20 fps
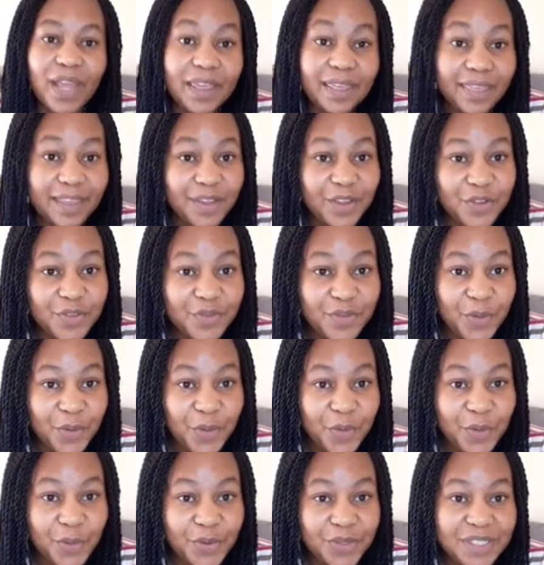Thank you
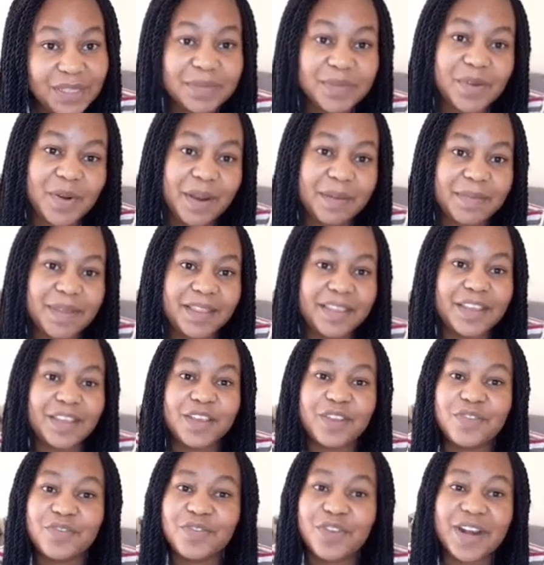for subscribing.
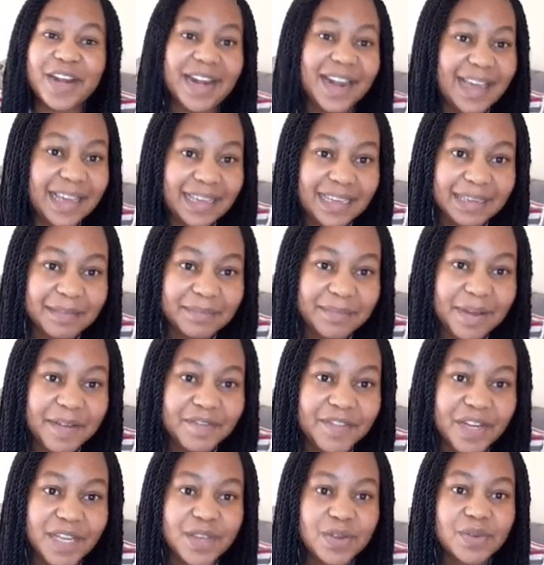Thank you for liking my
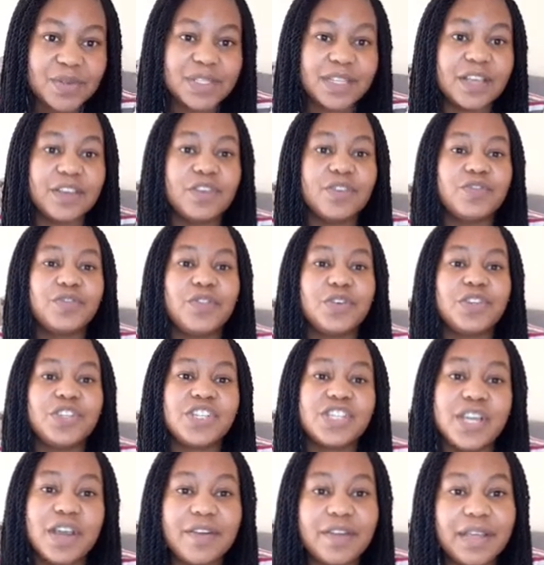videos. Thank you for
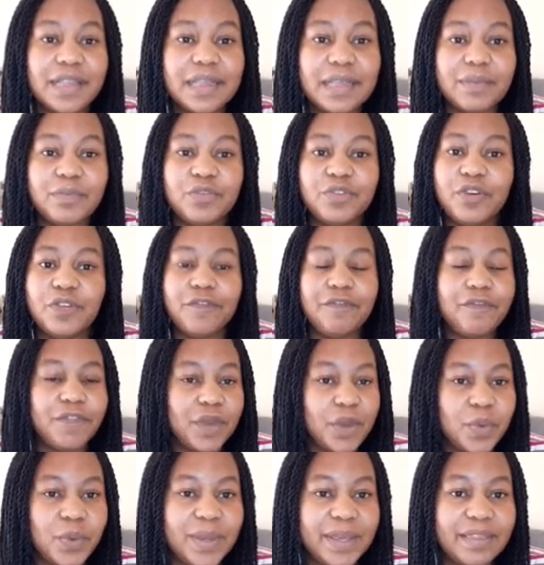sharing them, for
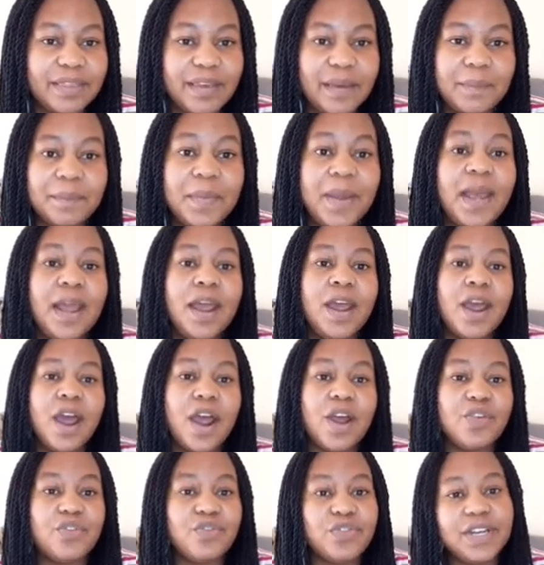viewing them.
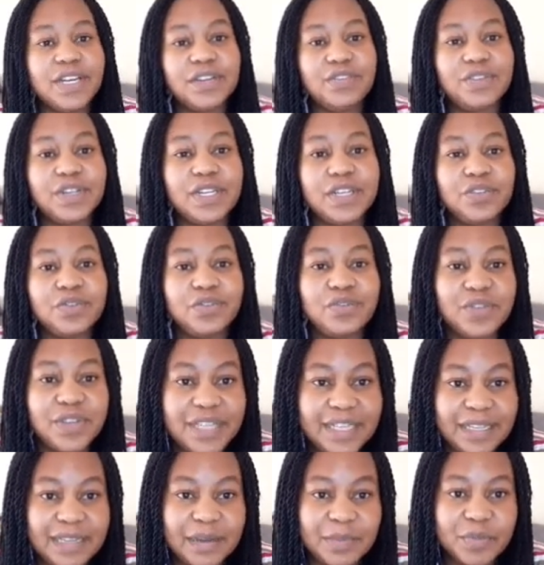I really, really,
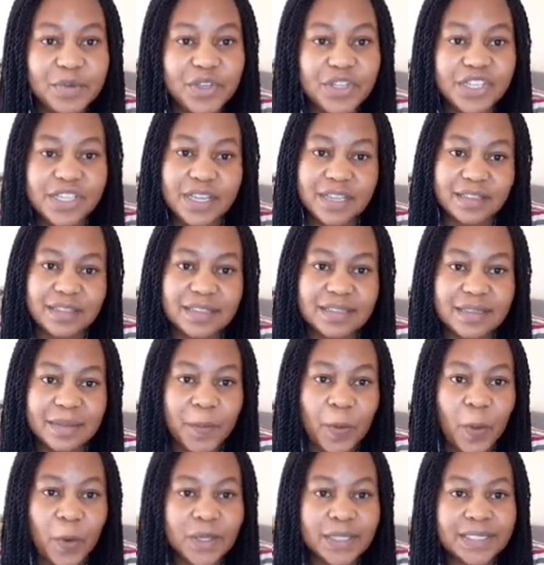really appreciate the
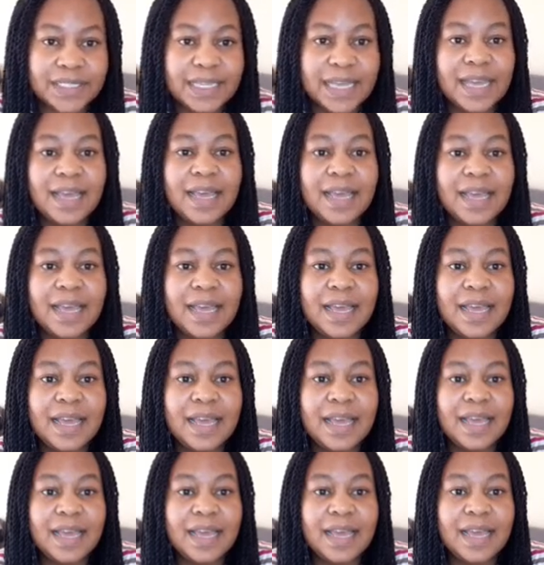support.
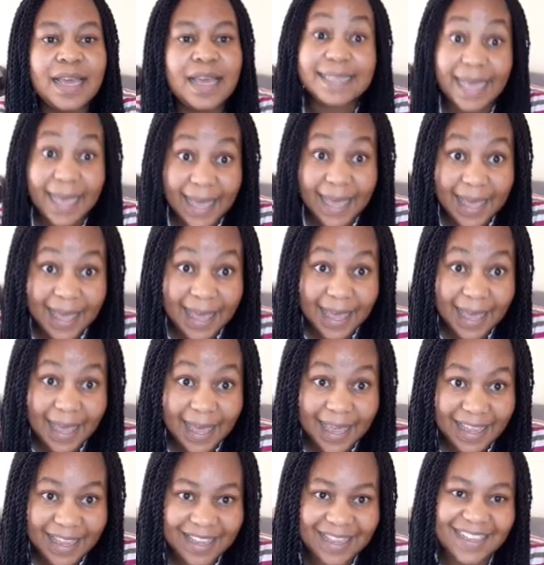
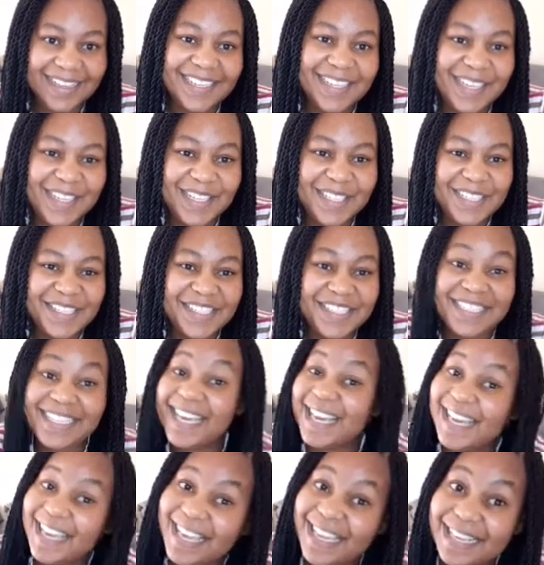Today
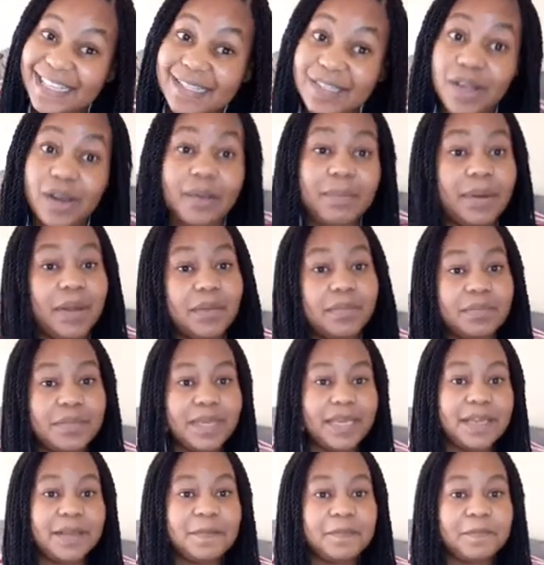is all about
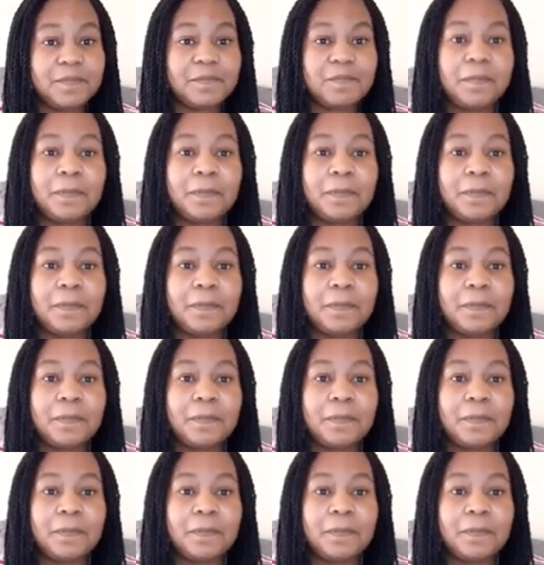me.